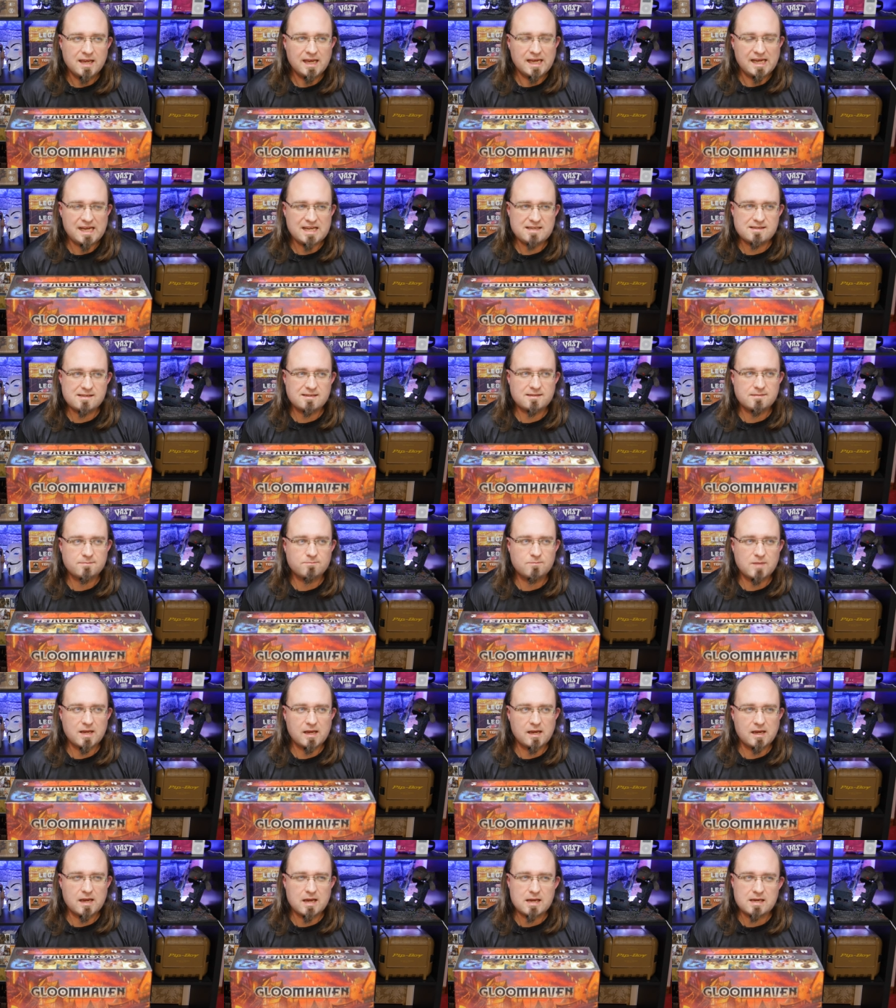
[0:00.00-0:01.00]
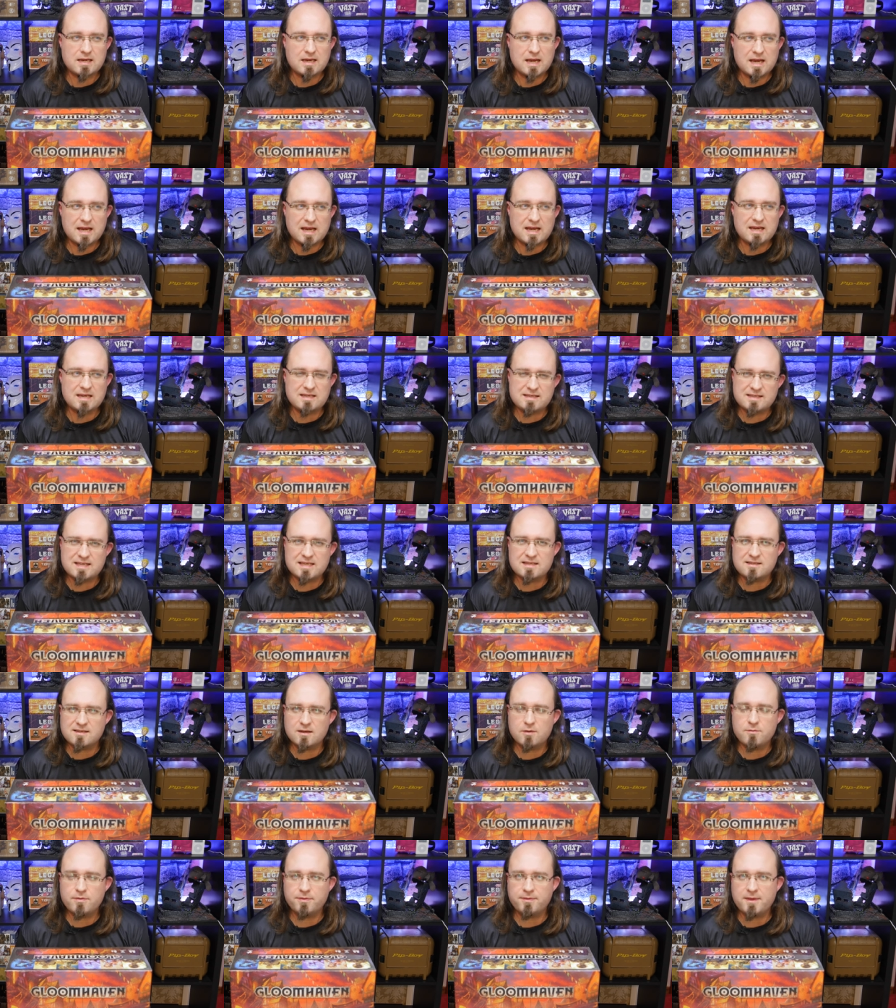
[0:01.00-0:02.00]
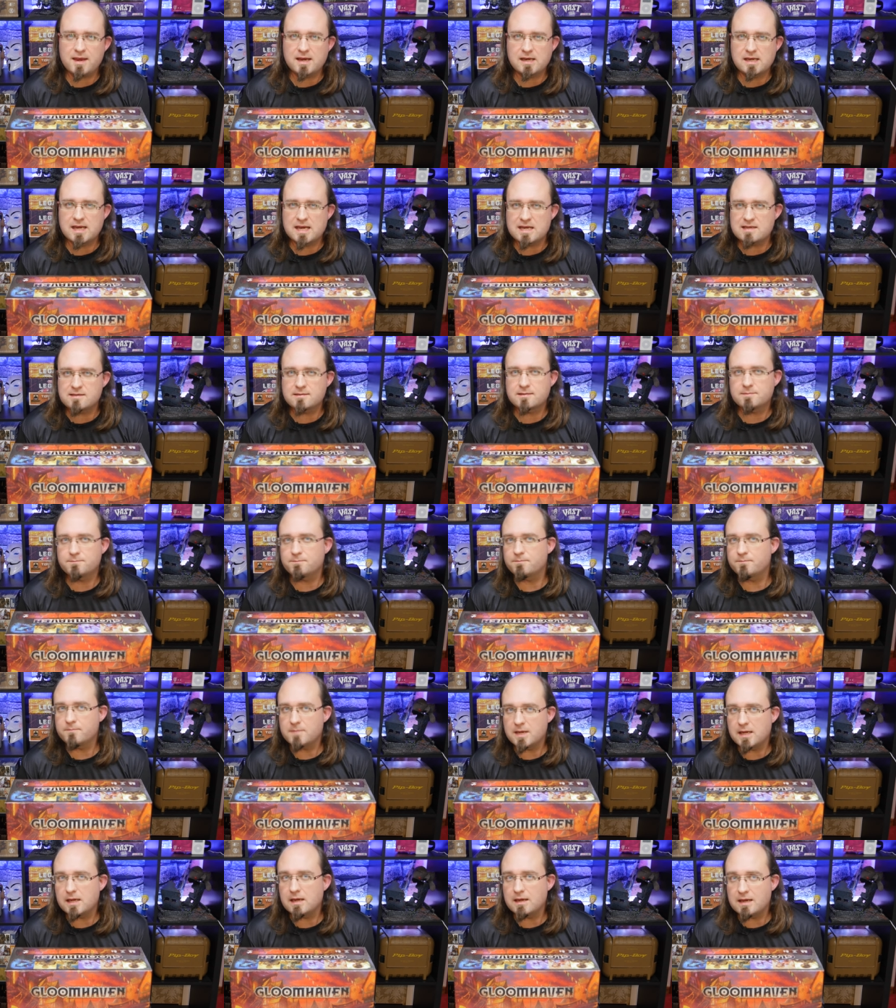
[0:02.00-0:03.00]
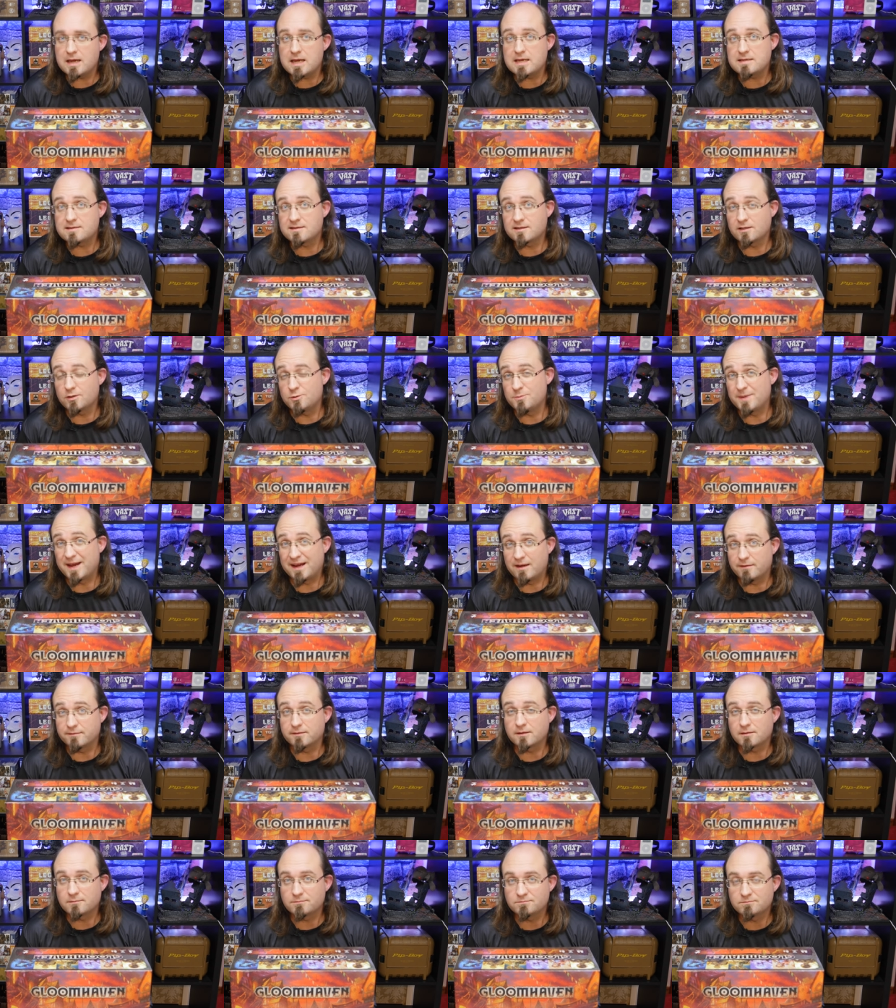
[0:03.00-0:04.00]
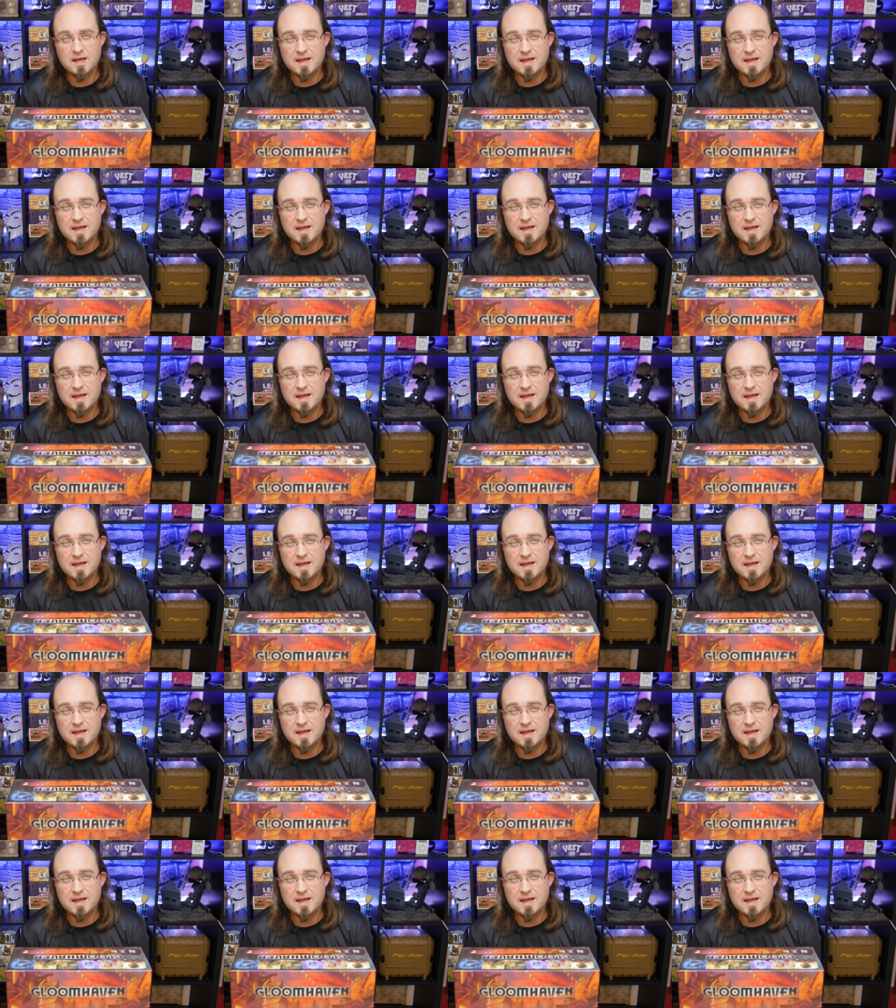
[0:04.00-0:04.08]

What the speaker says: It's its own thing. It's Gloomhaven.